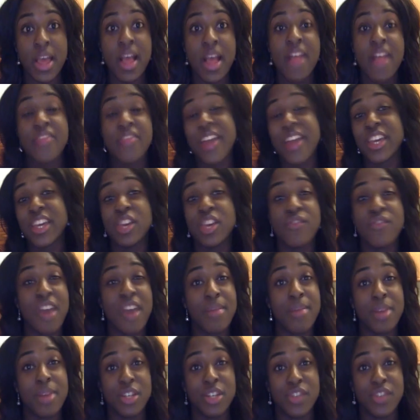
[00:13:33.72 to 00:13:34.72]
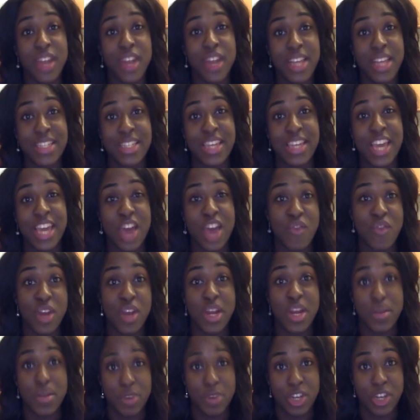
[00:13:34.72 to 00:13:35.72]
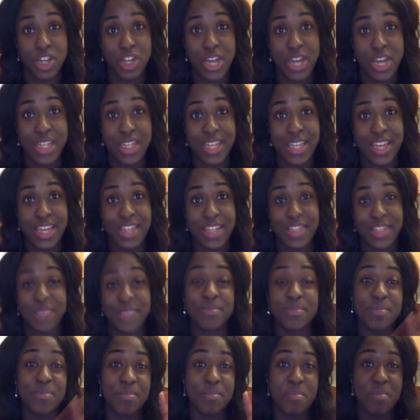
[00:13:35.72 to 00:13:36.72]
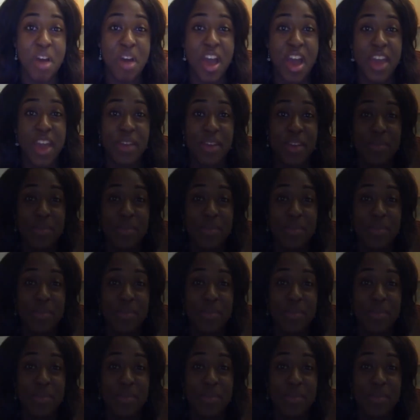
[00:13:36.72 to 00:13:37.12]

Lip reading: Thank you very much for listening. I really appreciate it. Bye.